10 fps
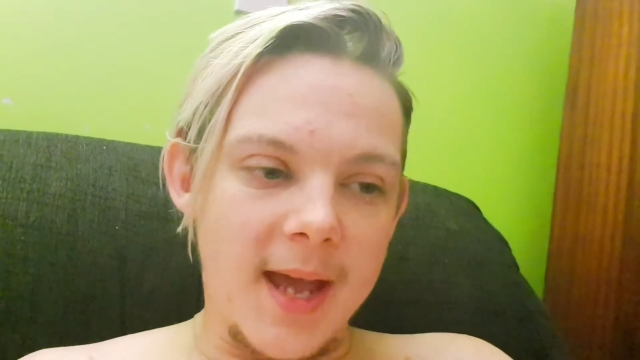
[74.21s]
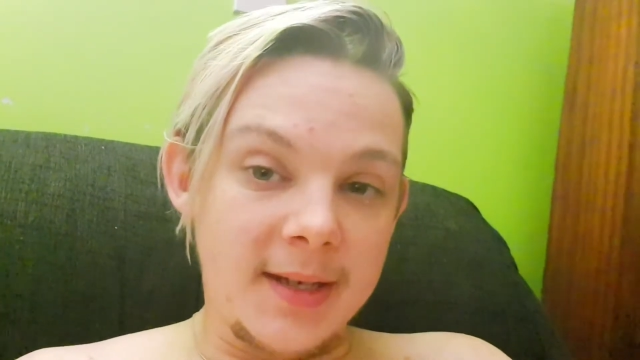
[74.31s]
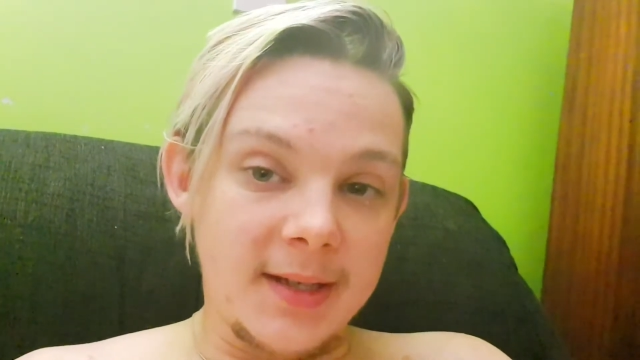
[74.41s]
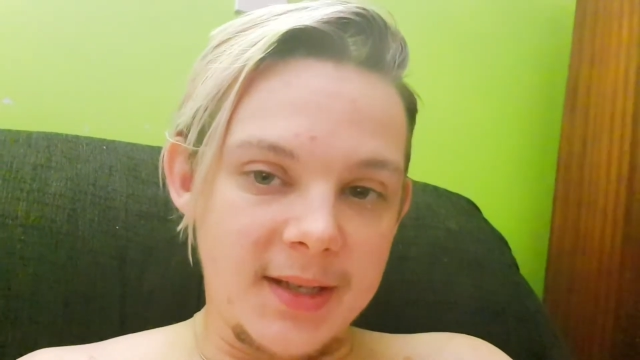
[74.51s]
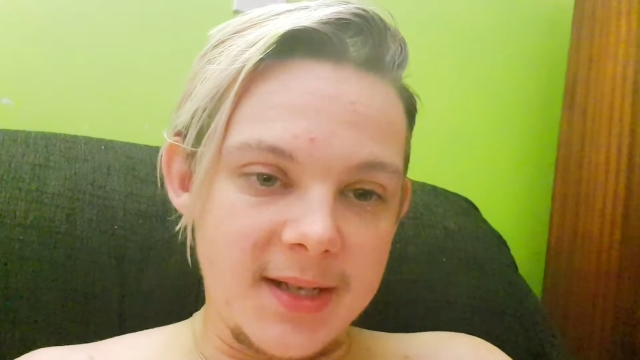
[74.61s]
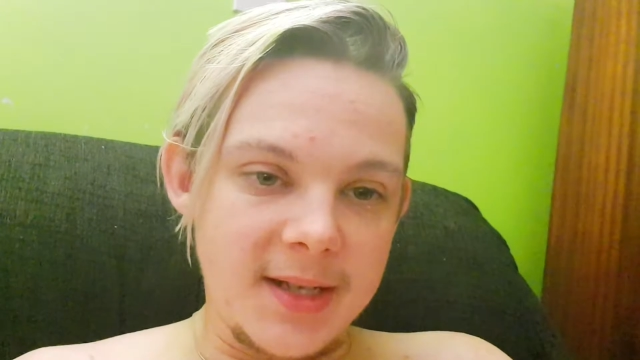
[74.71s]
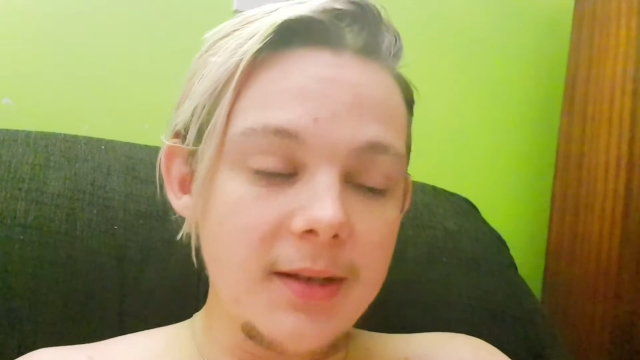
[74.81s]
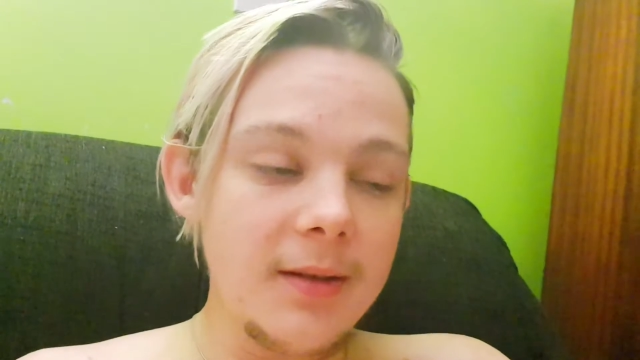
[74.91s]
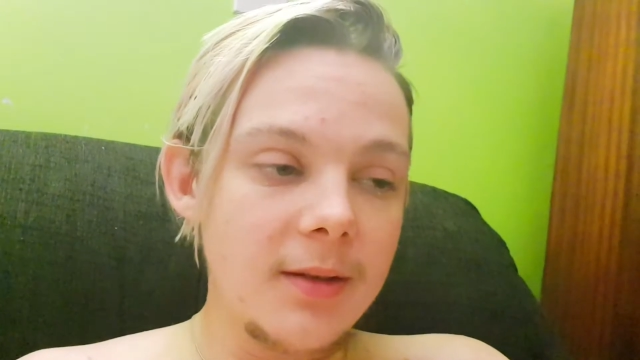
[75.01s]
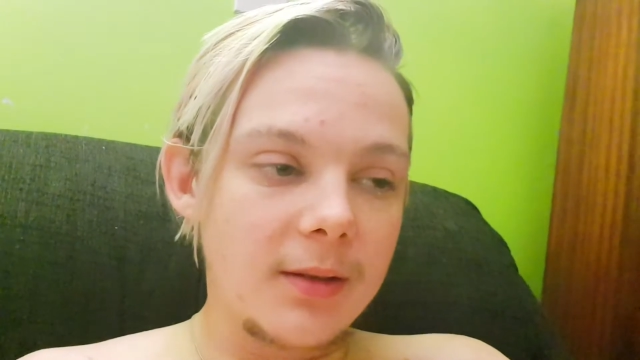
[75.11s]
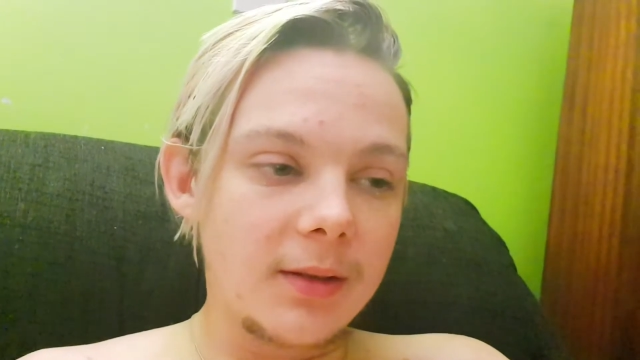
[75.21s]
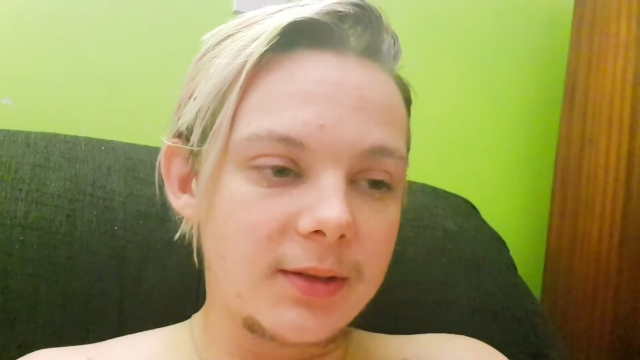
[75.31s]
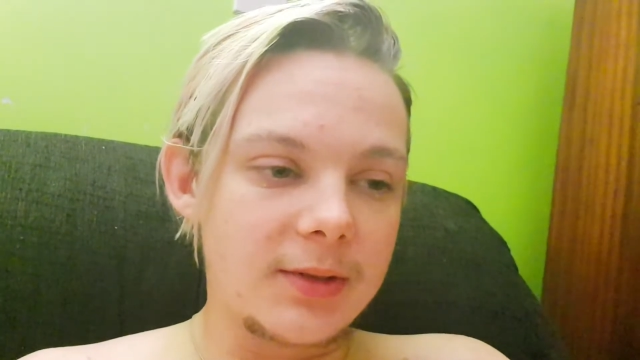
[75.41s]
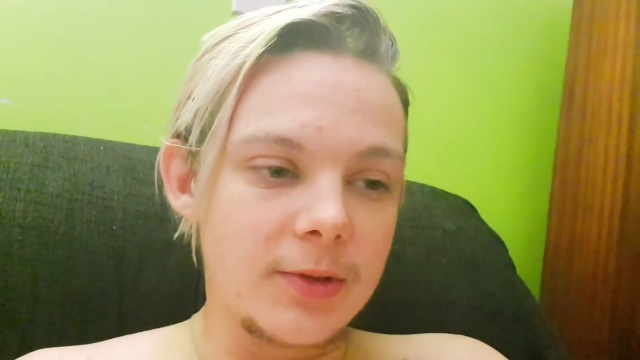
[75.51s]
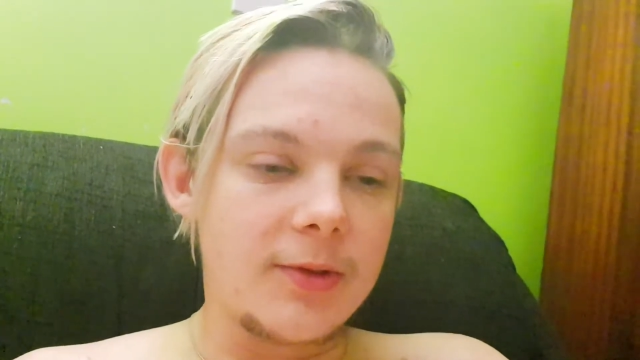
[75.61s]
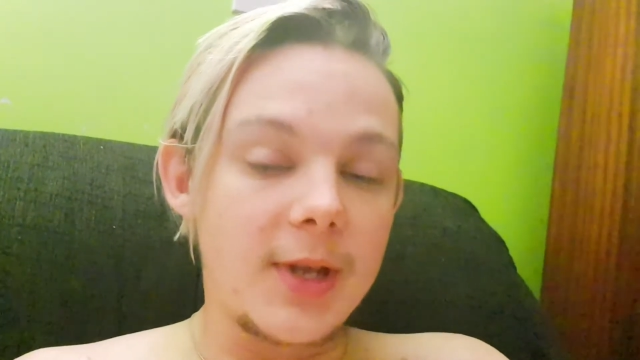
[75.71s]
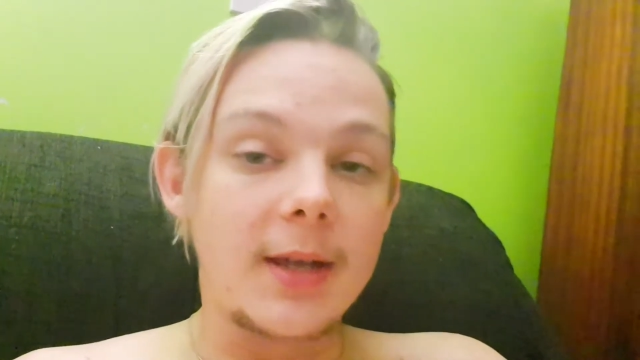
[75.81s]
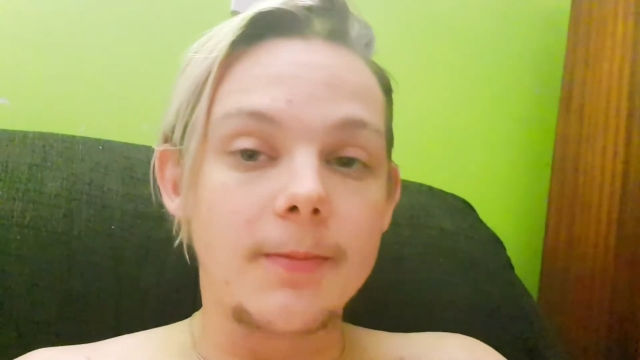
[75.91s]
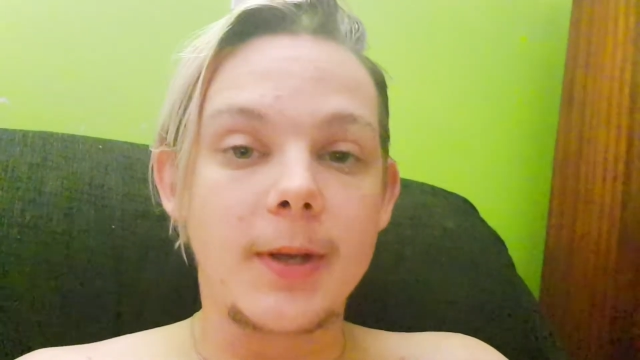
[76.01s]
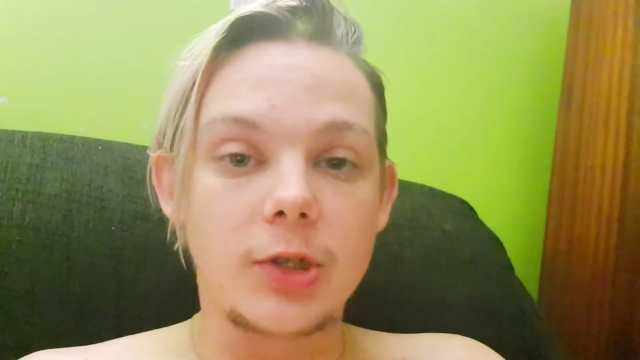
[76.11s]
80D to
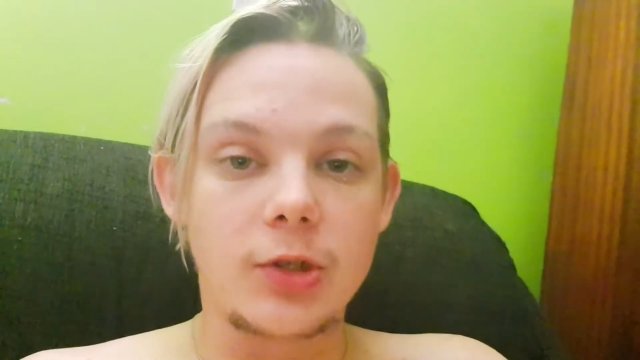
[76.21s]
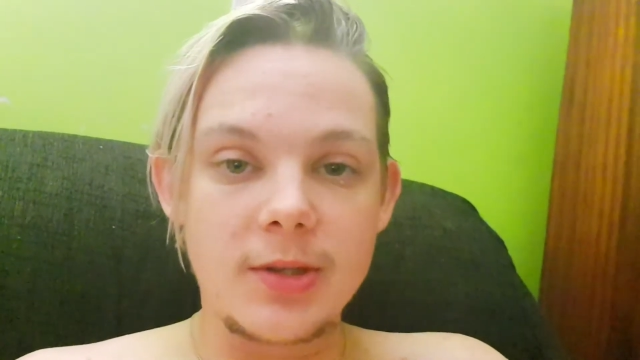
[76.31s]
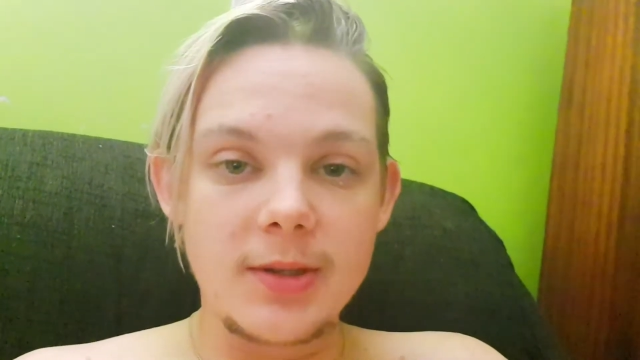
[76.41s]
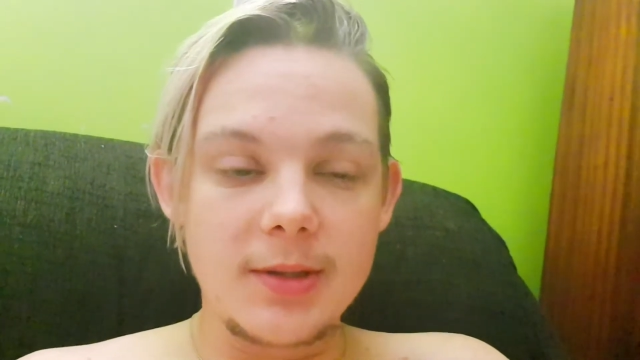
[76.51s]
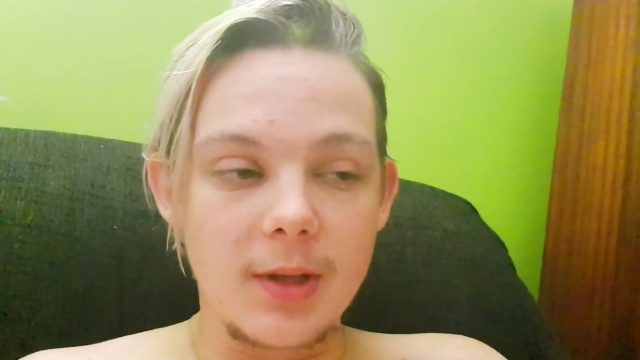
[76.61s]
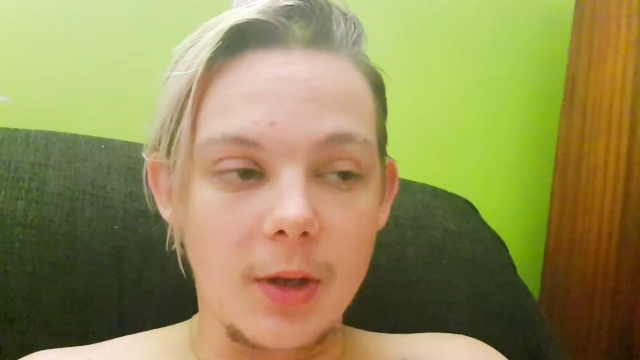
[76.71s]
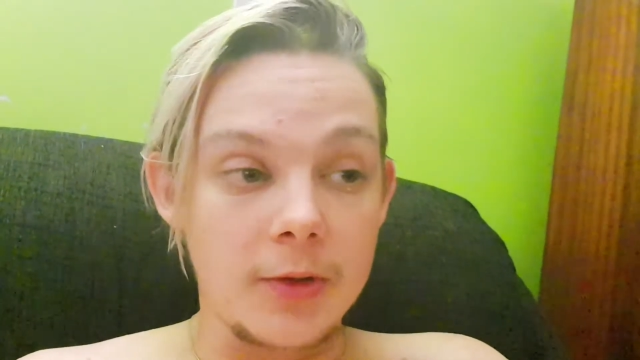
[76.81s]
take pictures.